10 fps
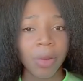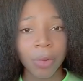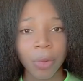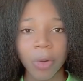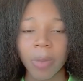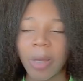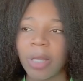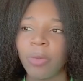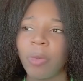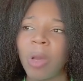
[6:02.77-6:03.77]
the norm.
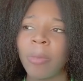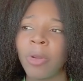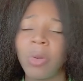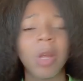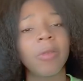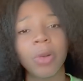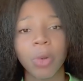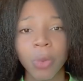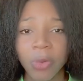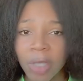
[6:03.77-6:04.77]
And remember, you never
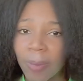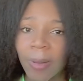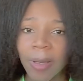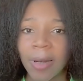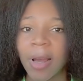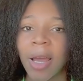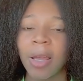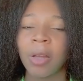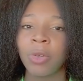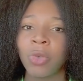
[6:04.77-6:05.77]
know who's keeping an eye
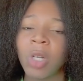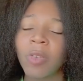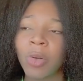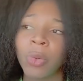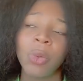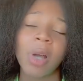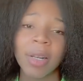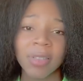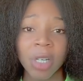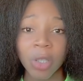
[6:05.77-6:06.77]
on you. You never know who
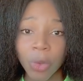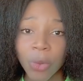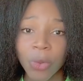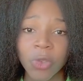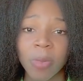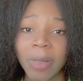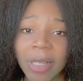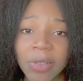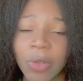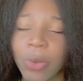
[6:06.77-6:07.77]
God is going to use to
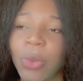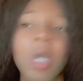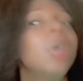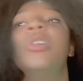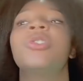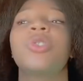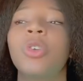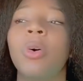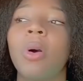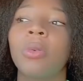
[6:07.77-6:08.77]
bless you. So
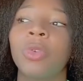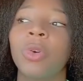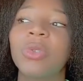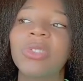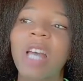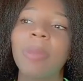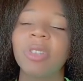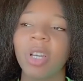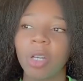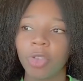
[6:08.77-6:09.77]
don't don't
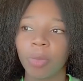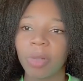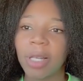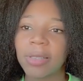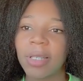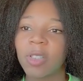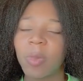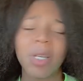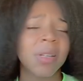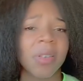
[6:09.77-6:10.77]
sabotage your blessings
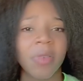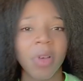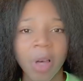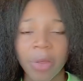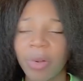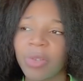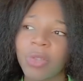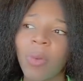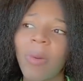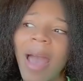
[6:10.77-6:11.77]
because of others.
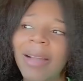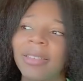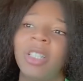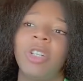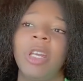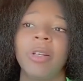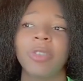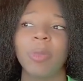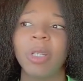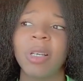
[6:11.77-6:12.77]
Don't act out of your
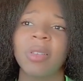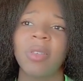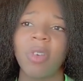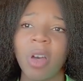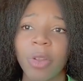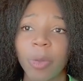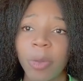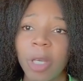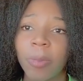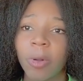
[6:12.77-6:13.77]
character because of other
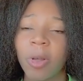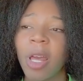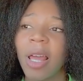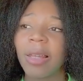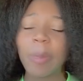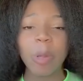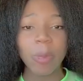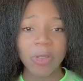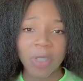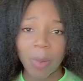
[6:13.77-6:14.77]
people. Let
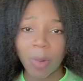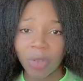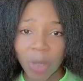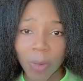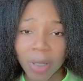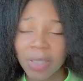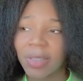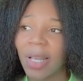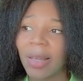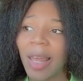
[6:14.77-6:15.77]
people say what they want to
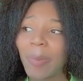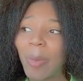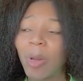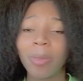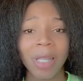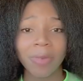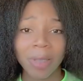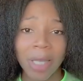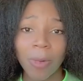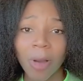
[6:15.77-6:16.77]
say. Let people believe
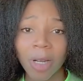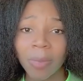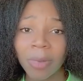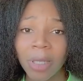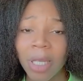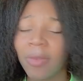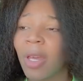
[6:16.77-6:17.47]
what they want to believe.